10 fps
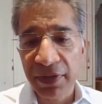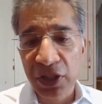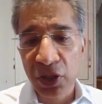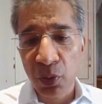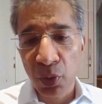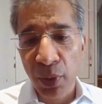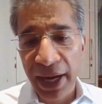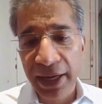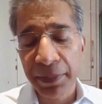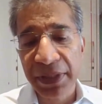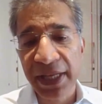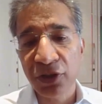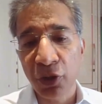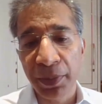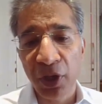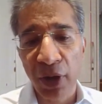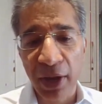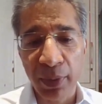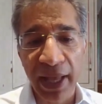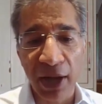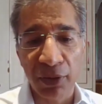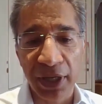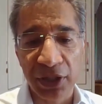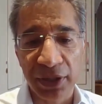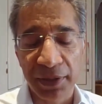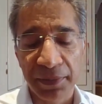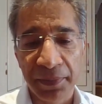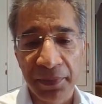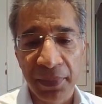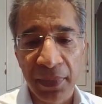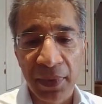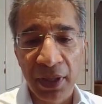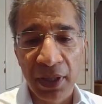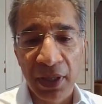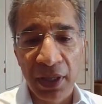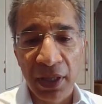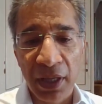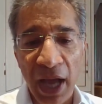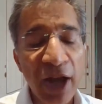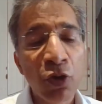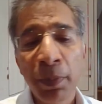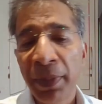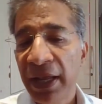which is equal to 80%, should be your equity allocation. I don't